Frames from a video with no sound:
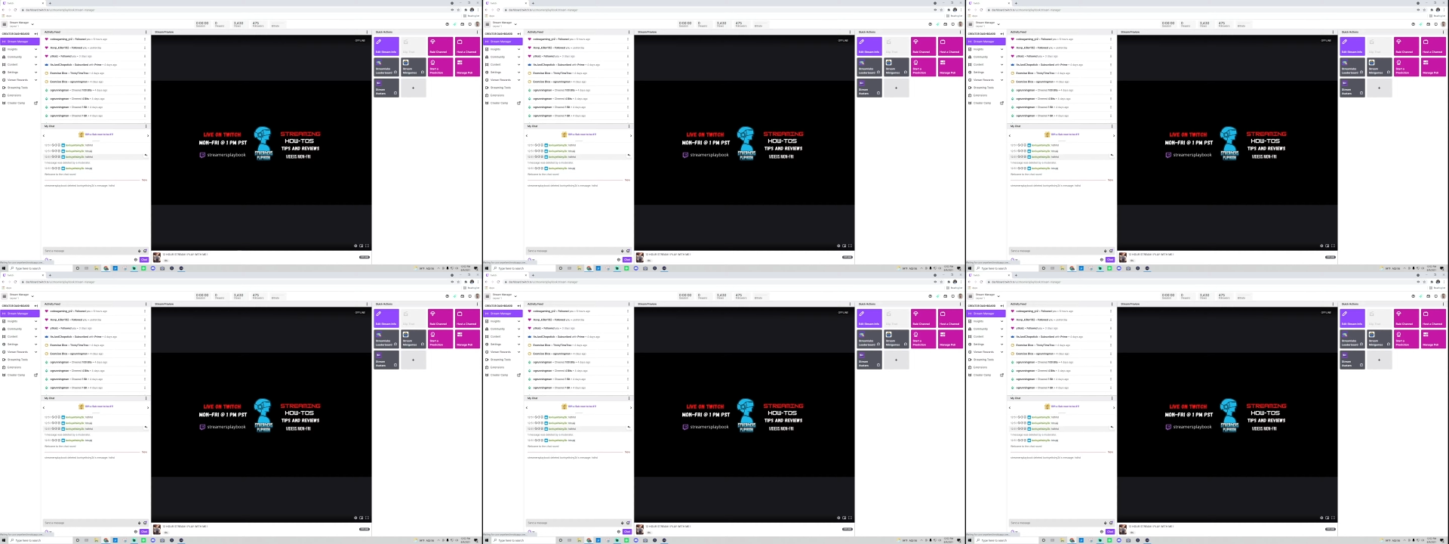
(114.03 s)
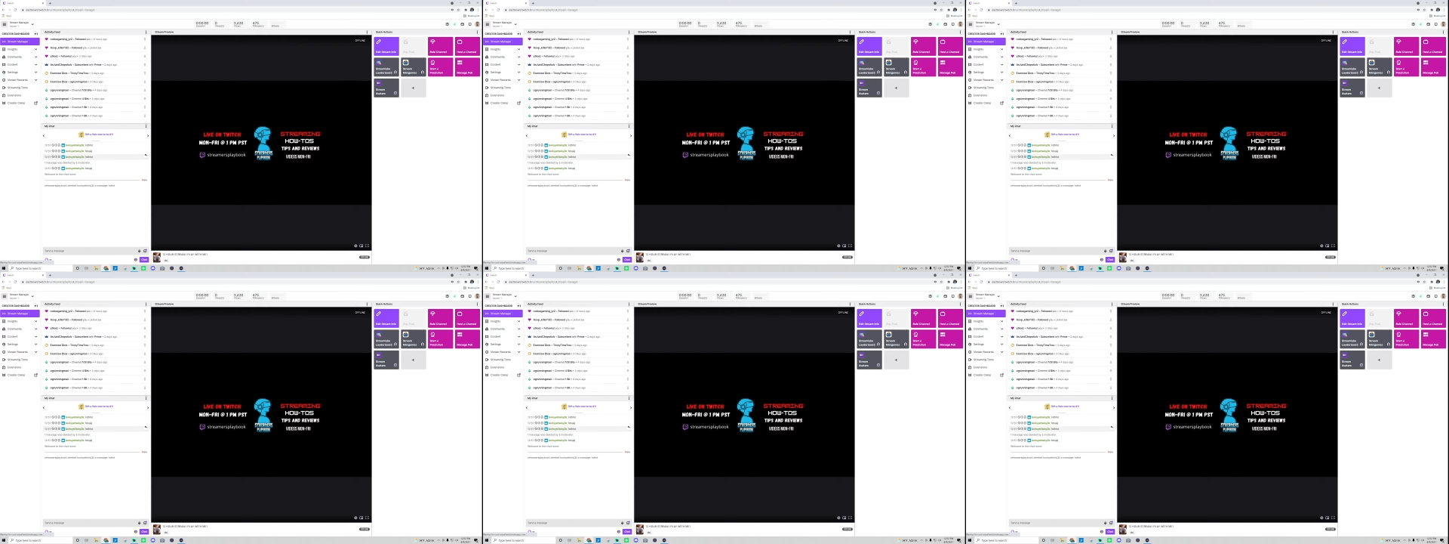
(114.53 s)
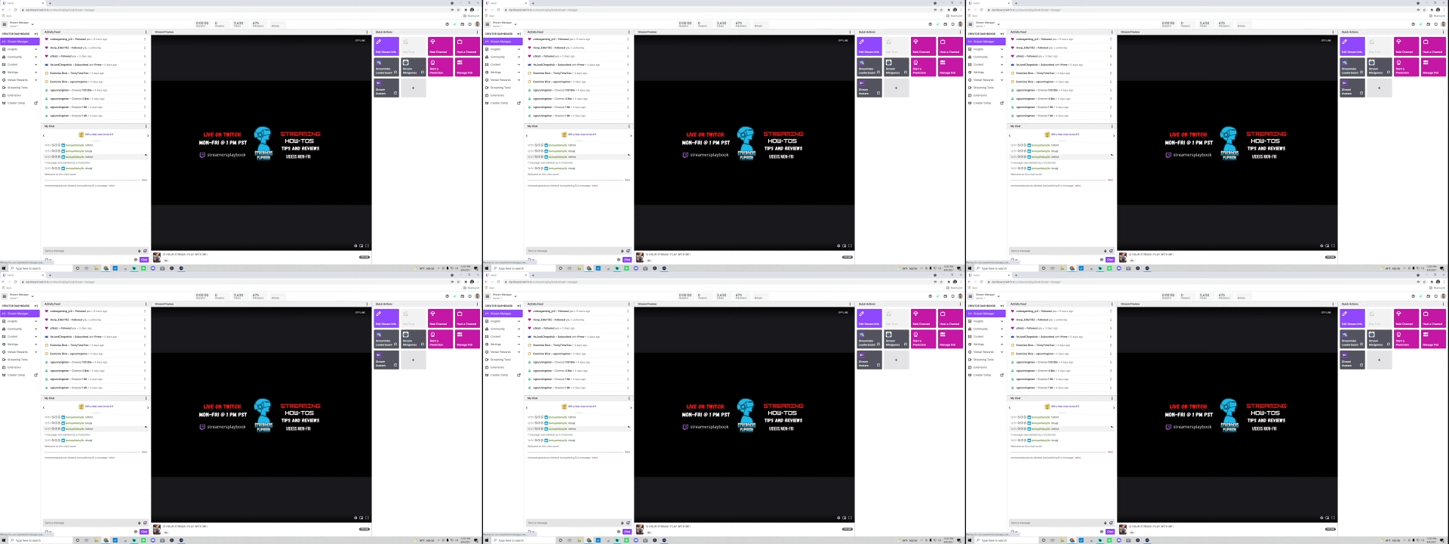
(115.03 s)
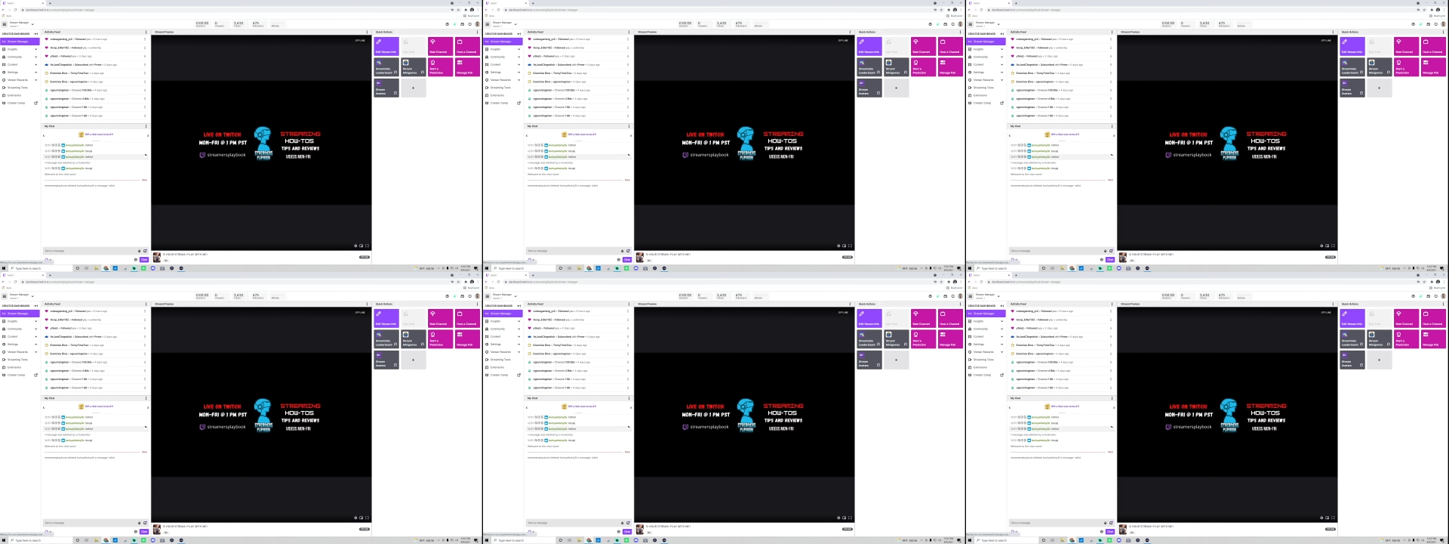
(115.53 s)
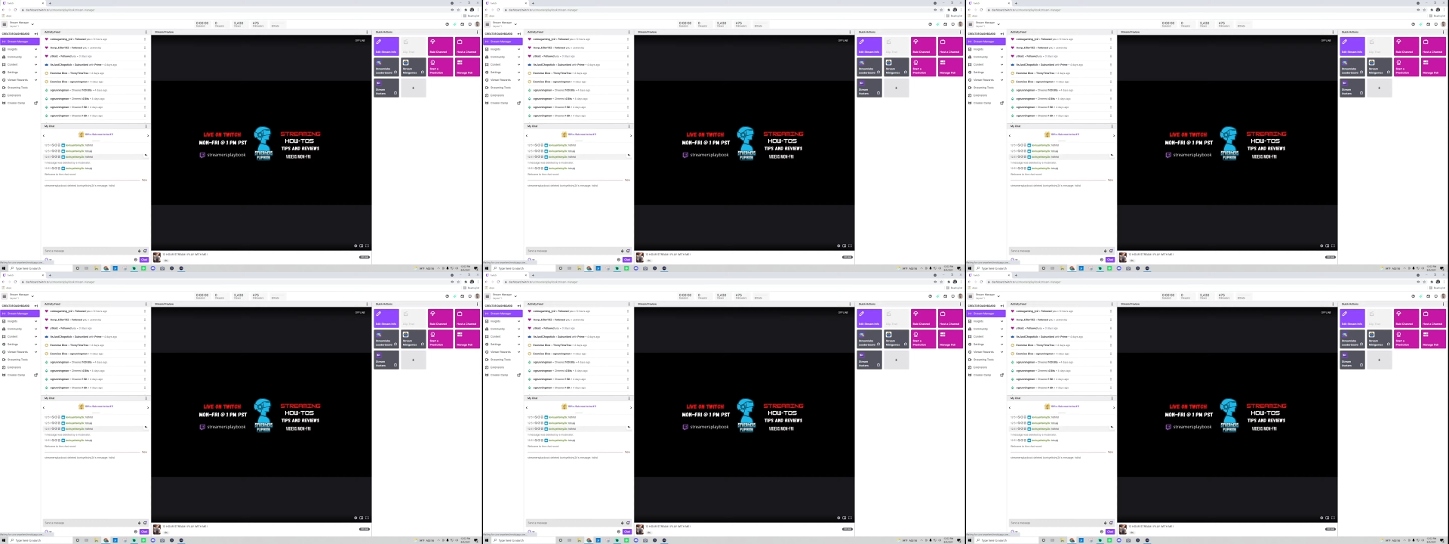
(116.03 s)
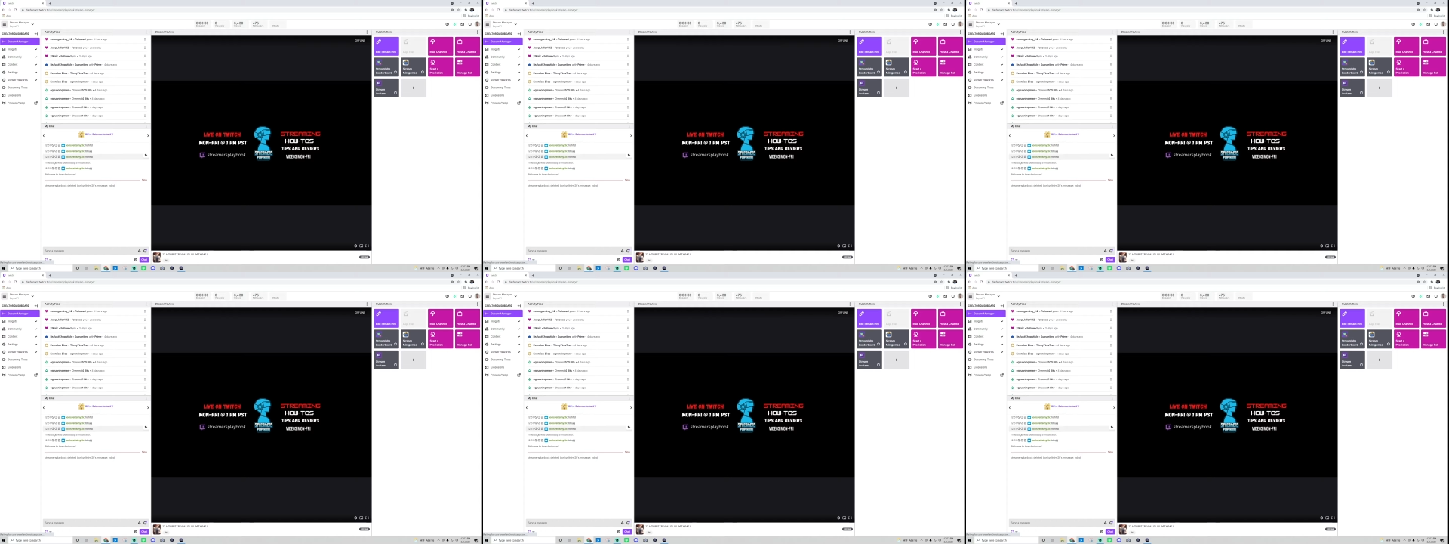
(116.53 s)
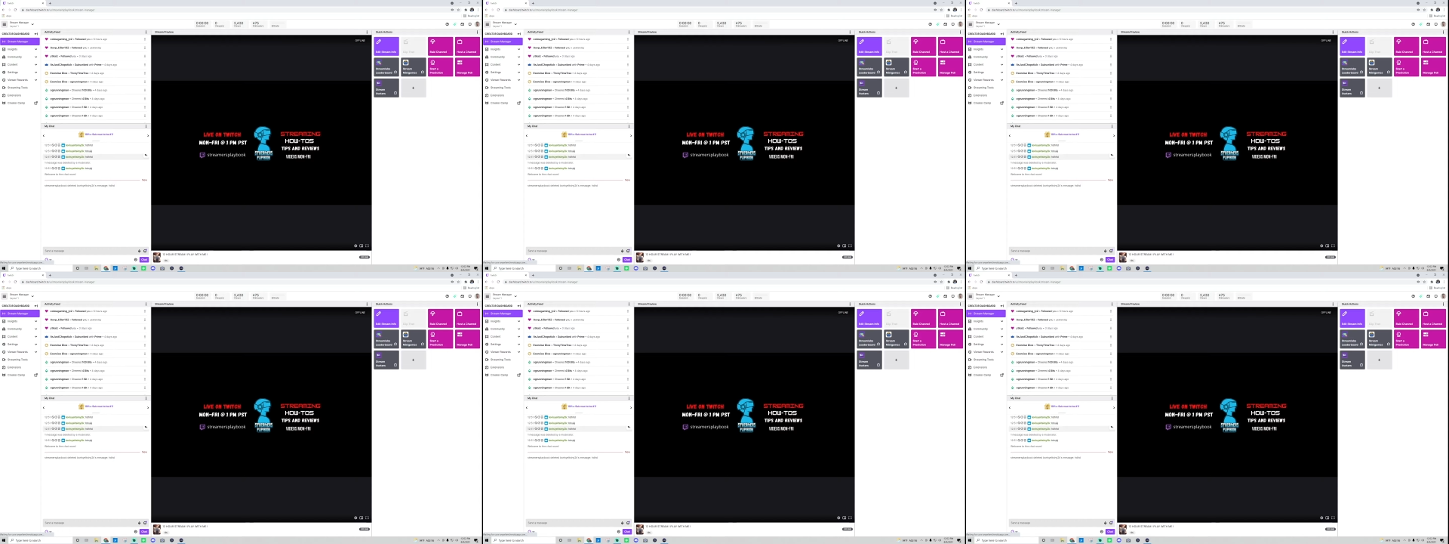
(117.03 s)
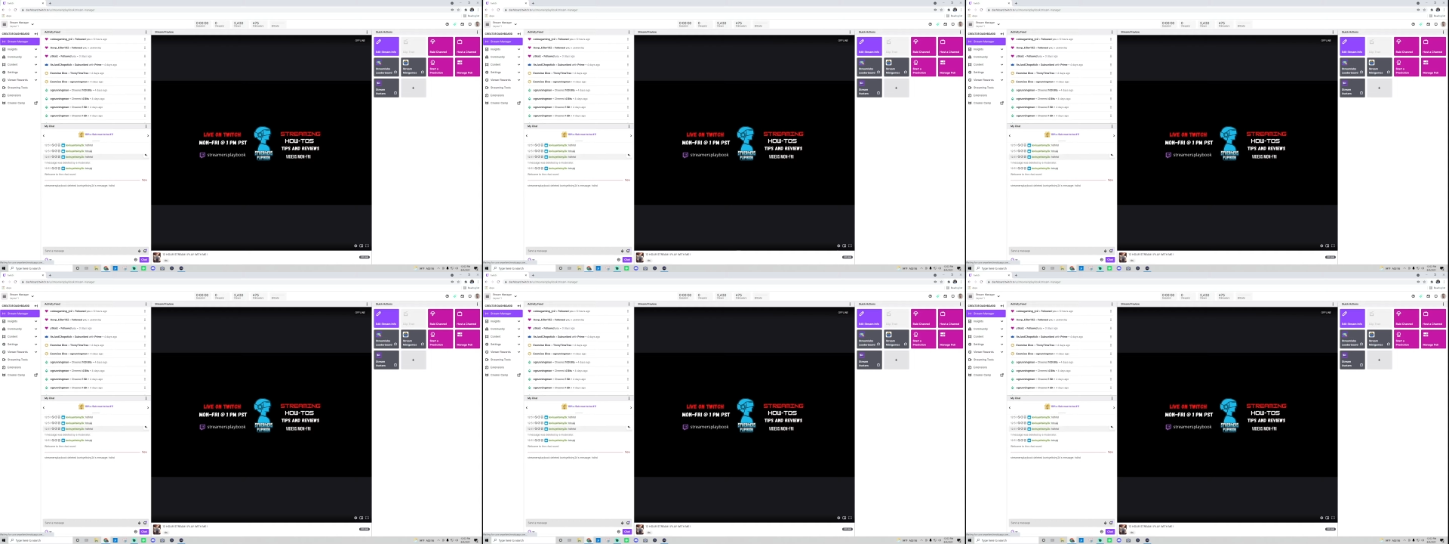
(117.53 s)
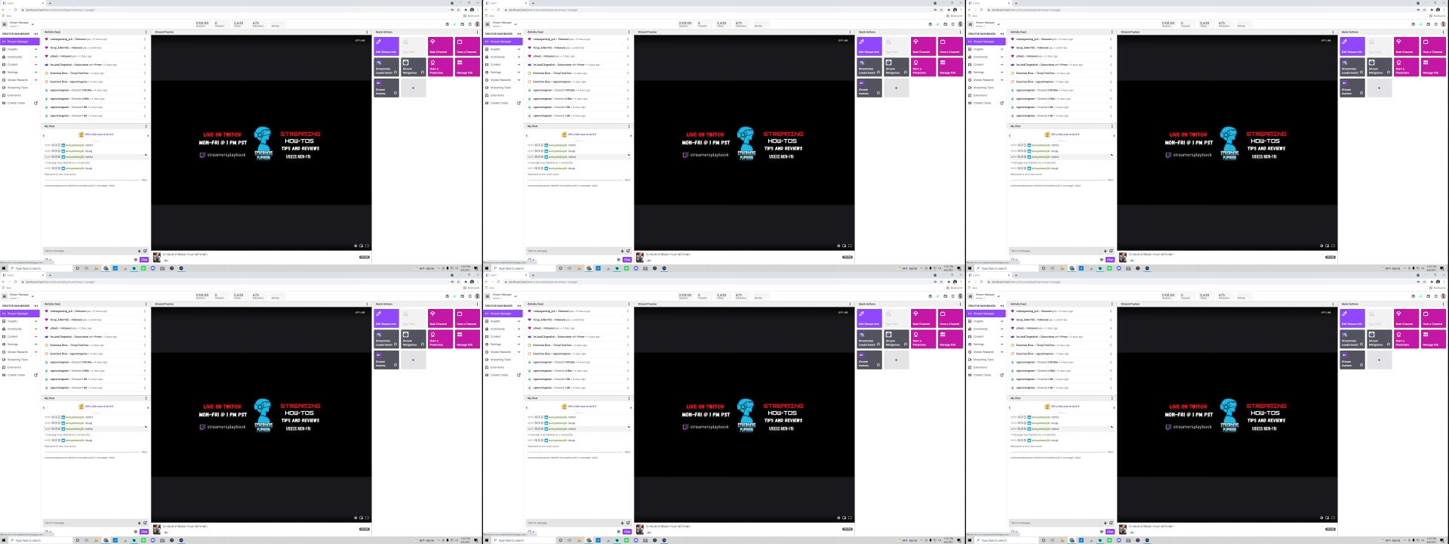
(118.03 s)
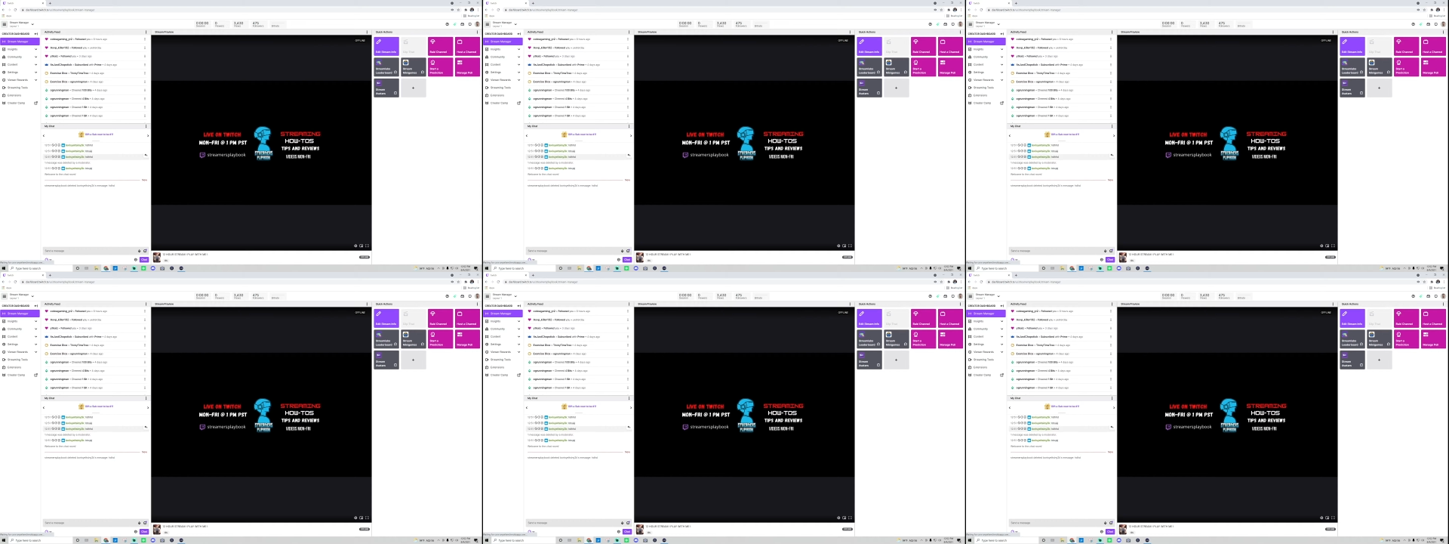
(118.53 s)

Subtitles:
No face is visible, so there are no lips to read.